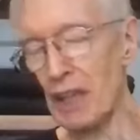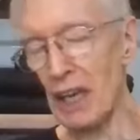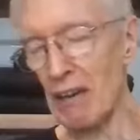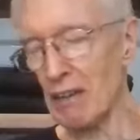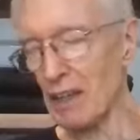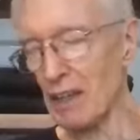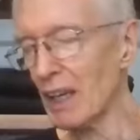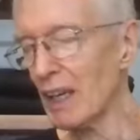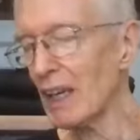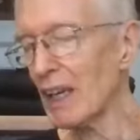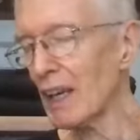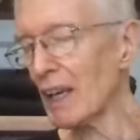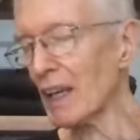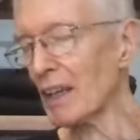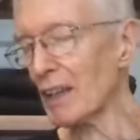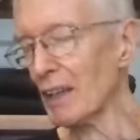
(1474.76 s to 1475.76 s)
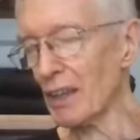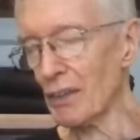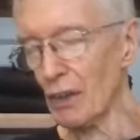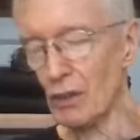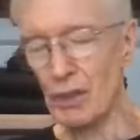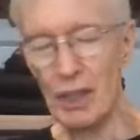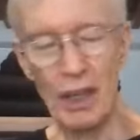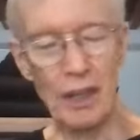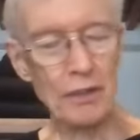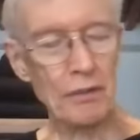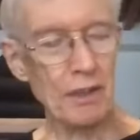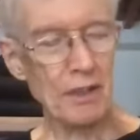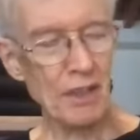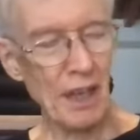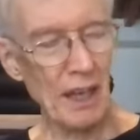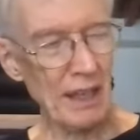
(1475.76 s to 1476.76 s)
there and in, in those
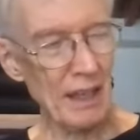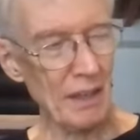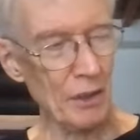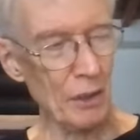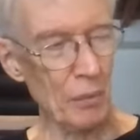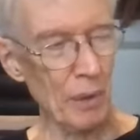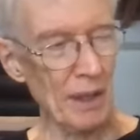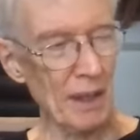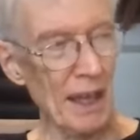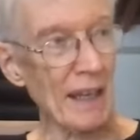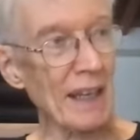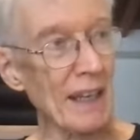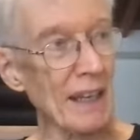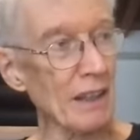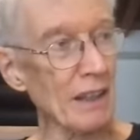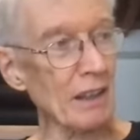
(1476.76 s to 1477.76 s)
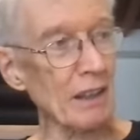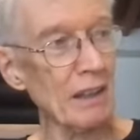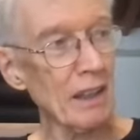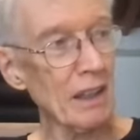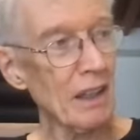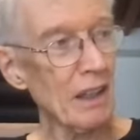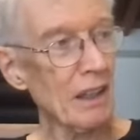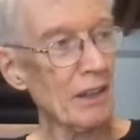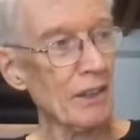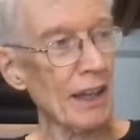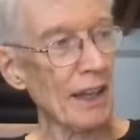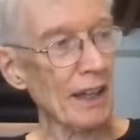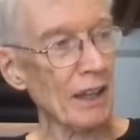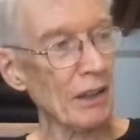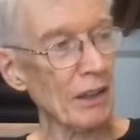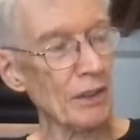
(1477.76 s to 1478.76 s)
countries, they the way they kill they
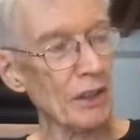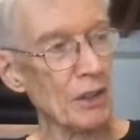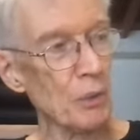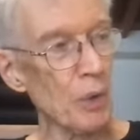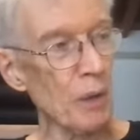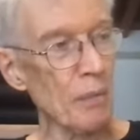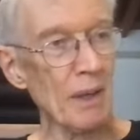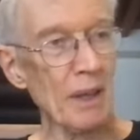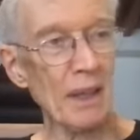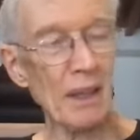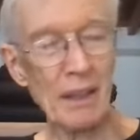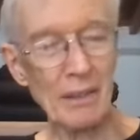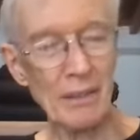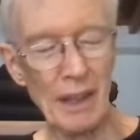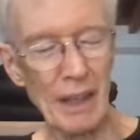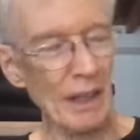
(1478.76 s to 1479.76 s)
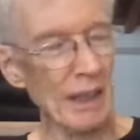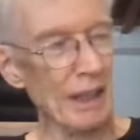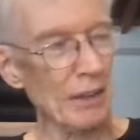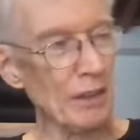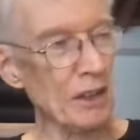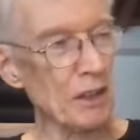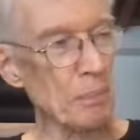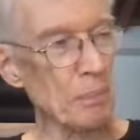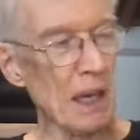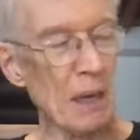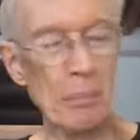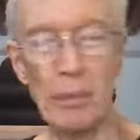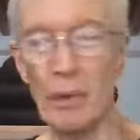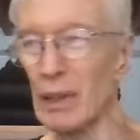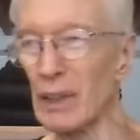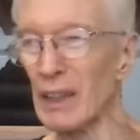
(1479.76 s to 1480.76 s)
kill these women, they kill these
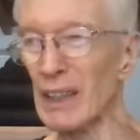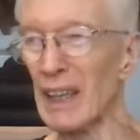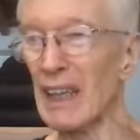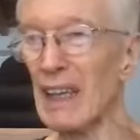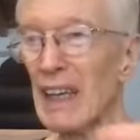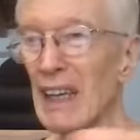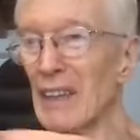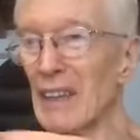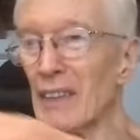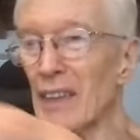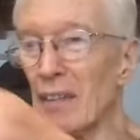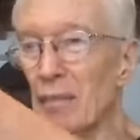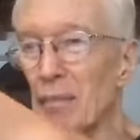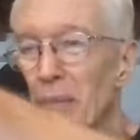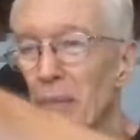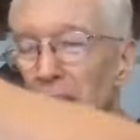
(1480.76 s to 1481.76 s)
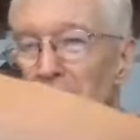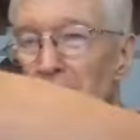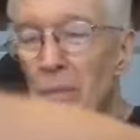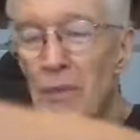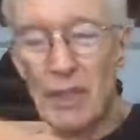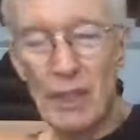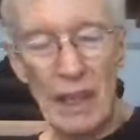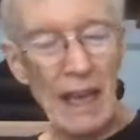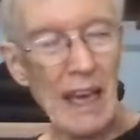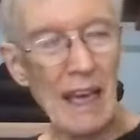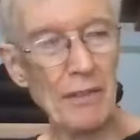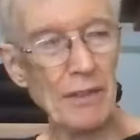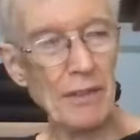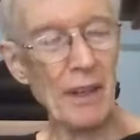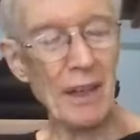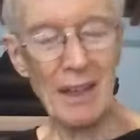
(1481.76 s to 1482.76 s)
people, and they, they make them
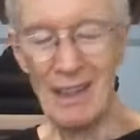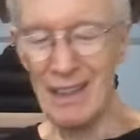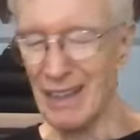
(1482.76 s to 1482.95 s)
slaves. And